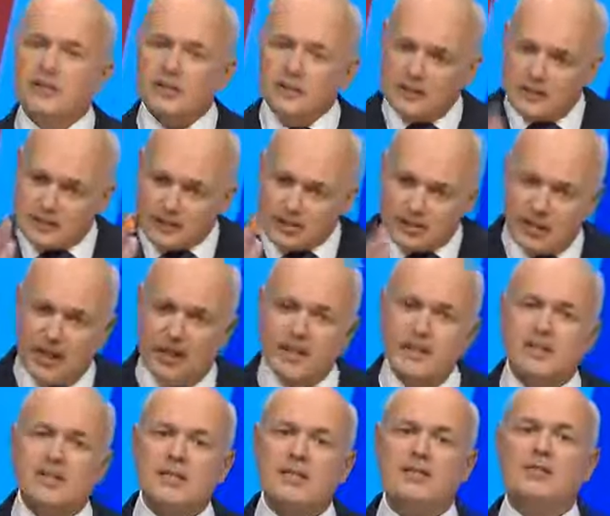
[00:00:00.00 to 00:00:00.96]
is
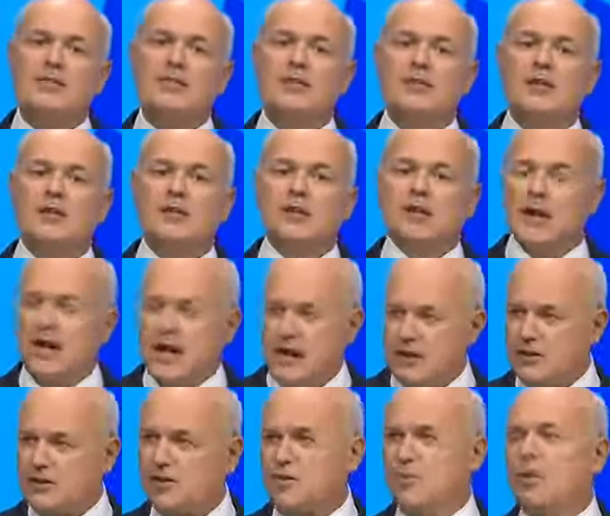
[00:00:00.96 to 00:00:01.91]
decisive
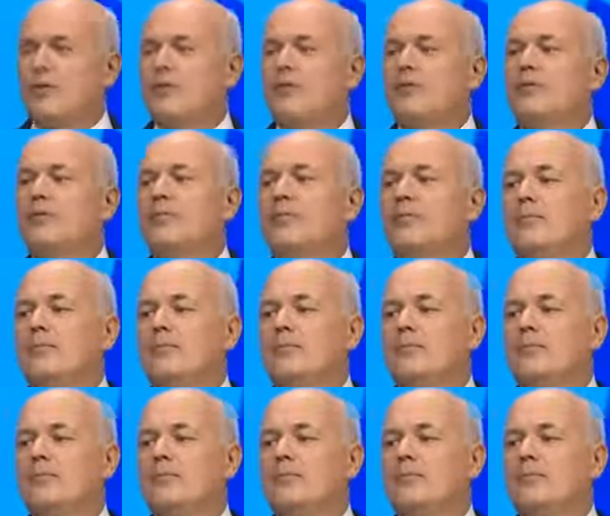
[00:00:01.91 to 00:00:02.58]
and swift.